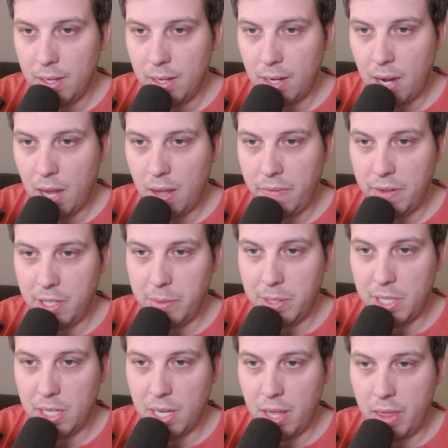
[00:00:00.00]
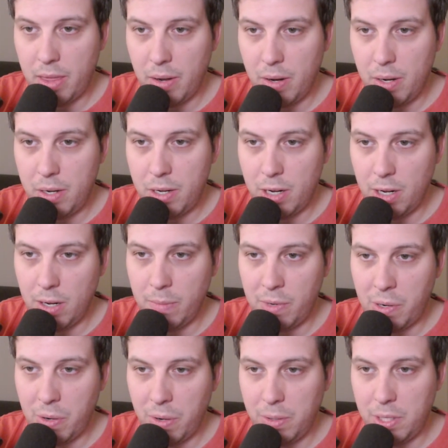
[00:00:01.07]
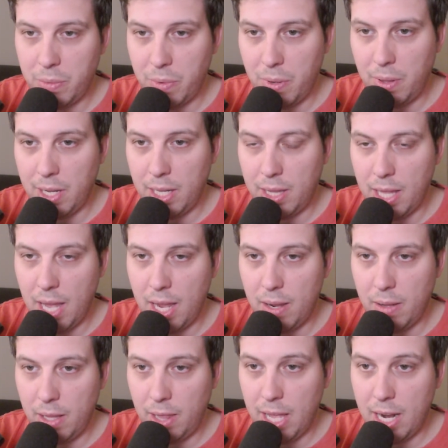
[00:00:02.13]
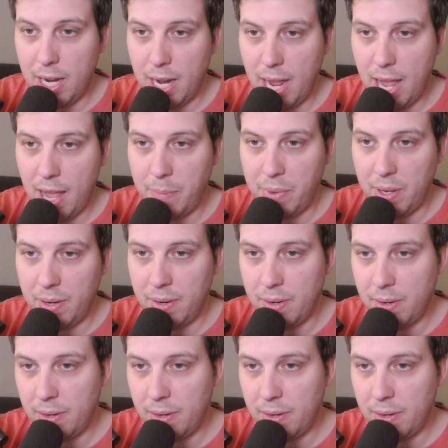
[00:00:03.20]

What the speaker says: Kyle Fishman says, a third term, courts won't let it happen.